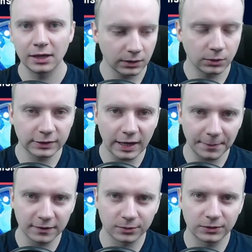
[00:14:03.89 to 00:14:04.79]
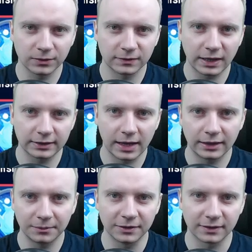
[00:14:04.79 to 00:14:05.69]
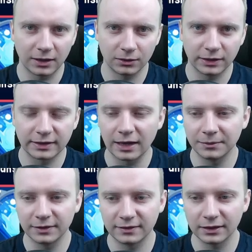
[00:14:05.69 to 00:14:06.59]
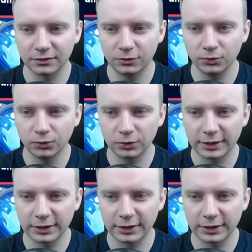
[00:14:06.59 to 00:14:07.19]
What happens when you stun enemies all the time is that you